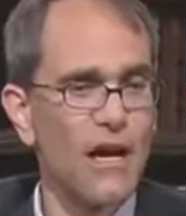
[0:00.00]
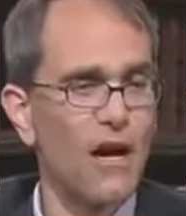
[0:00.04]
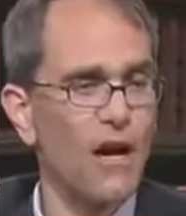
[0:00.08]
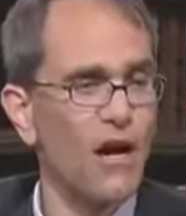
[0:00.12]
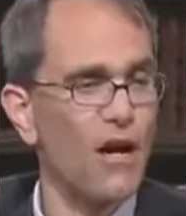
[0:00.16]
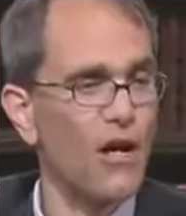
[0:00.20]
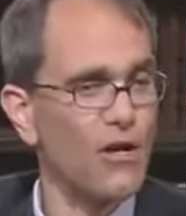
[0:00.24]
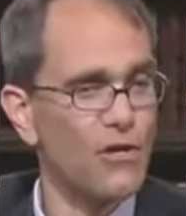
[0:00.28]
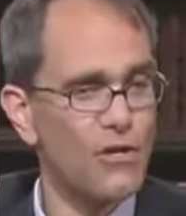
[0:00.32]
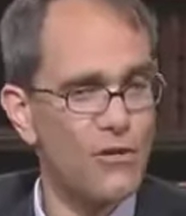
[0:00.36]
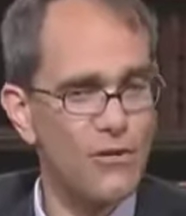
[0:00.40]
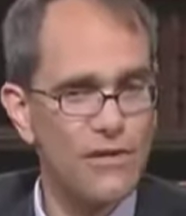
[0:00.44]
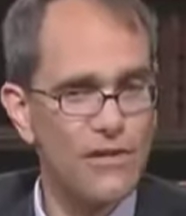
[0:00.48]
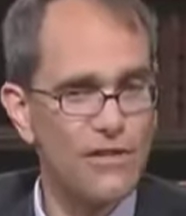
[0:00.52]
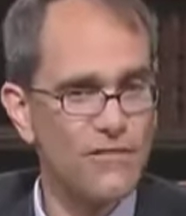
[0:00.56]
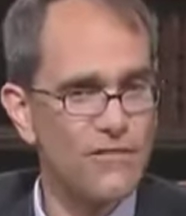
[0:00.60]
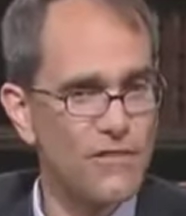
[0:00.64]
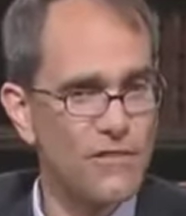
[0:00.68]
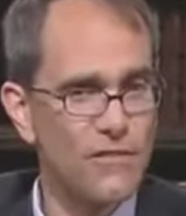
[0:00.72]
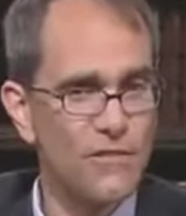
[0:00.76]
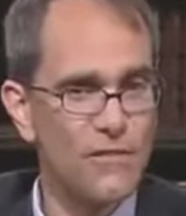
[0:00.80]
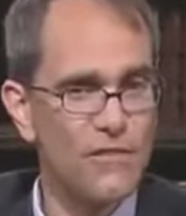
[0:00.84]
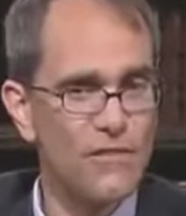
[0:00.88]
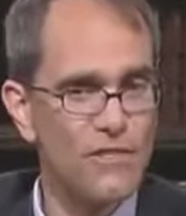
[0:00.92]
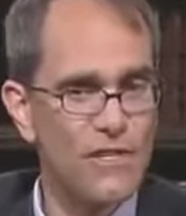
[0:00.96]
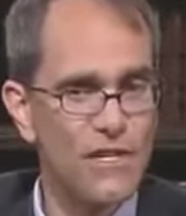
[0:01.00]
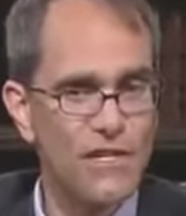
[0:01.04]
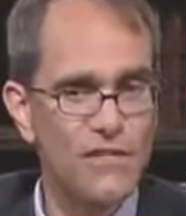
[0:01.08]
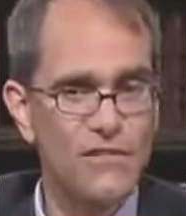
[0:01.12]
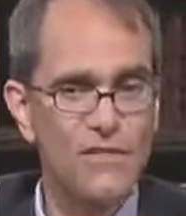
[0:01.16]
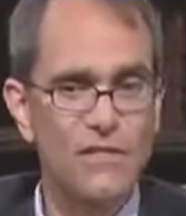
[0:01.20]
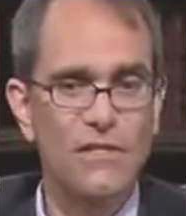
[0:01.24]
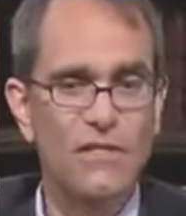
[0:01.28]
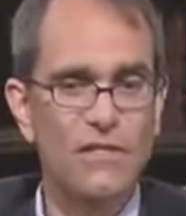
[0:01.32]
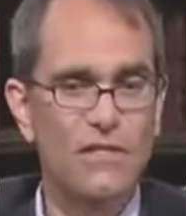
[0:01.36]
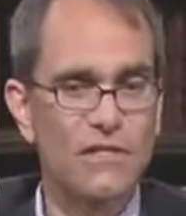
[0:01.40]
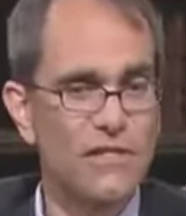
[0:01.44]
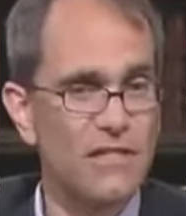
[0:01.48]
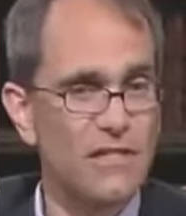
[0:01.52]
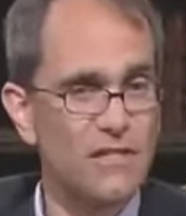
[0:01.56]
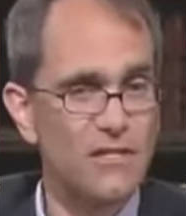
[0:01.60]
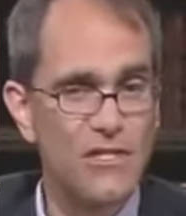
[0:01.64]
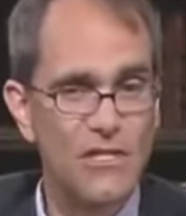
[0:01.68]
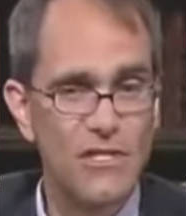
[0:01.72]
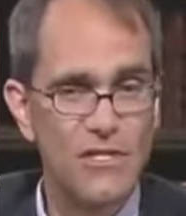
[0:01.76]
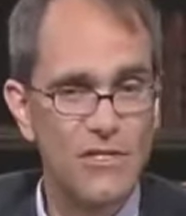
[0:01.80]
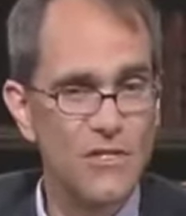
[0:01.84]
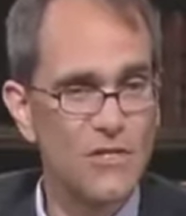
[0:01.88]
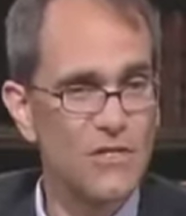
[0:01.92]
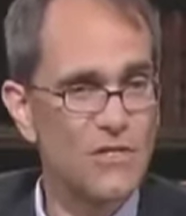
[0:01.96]
All you have to do is ask, did
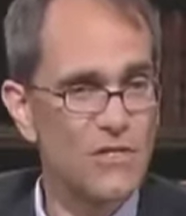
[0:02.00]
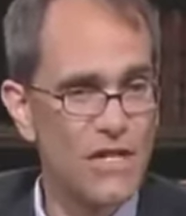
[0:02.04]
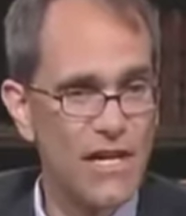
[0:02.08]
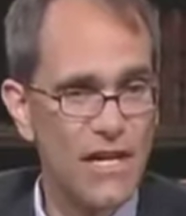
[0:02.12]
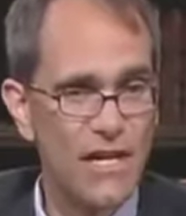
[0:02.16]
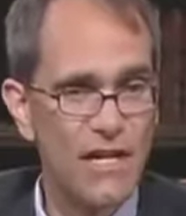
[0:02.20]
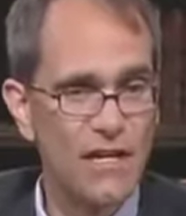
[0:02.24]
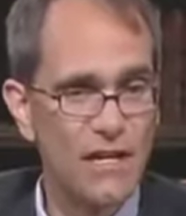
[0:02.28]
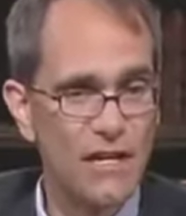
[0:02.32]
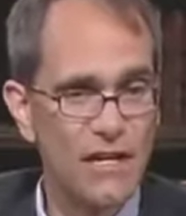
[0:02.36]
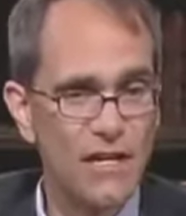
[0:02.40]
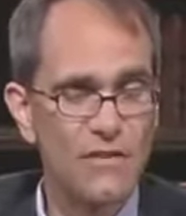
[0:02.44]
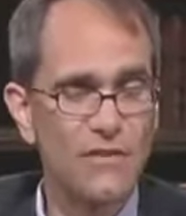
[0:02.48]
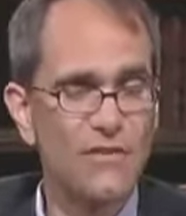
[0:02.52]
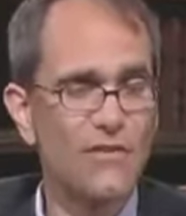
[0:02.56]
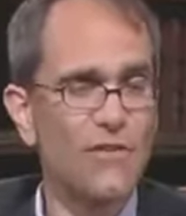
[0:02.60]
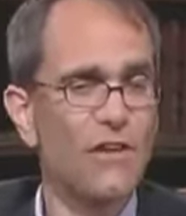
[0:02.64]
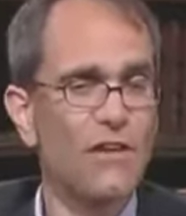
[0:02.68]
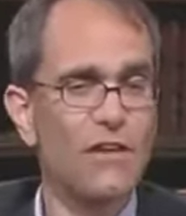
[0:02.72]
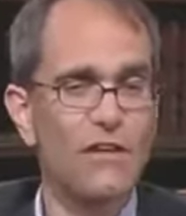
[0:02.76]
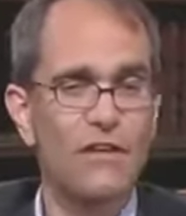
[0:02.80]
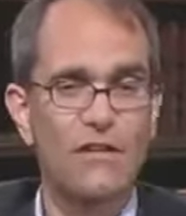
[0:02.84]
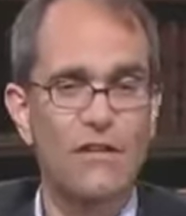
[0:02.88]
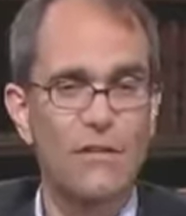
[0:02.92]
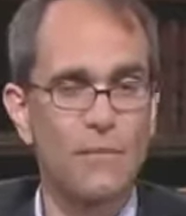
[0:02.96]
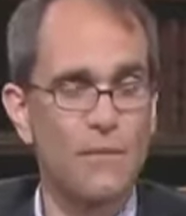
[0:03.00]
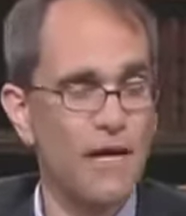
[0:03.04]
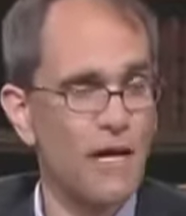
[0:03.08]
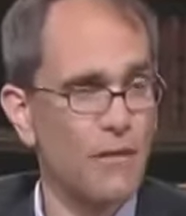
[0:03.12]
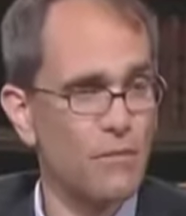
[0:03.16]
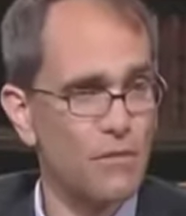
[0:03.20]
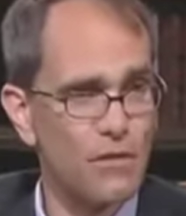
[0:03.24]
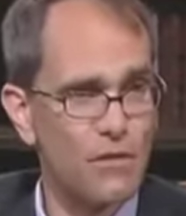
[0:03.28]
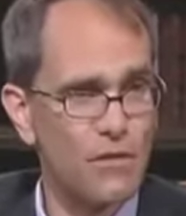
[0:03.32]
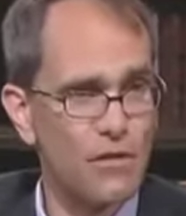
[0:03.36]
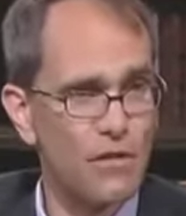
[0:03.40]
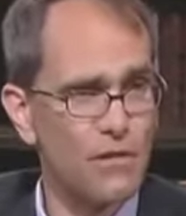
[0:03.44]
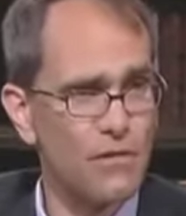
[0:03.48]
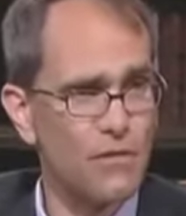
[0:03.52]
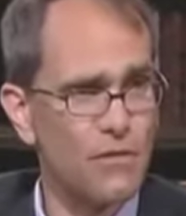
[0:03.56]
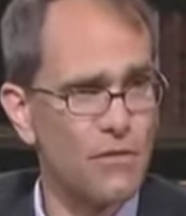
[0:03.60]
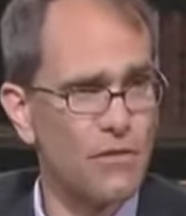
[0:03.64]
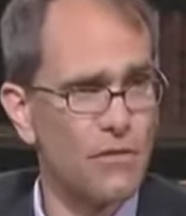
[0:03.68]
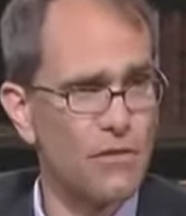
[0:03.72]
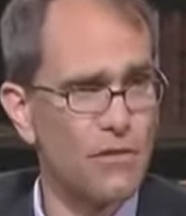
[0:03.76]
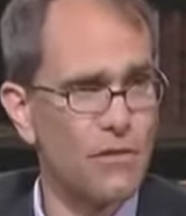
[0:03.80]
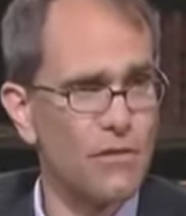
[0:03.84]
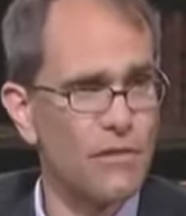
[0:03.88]
Jesus tell us the Bible alone?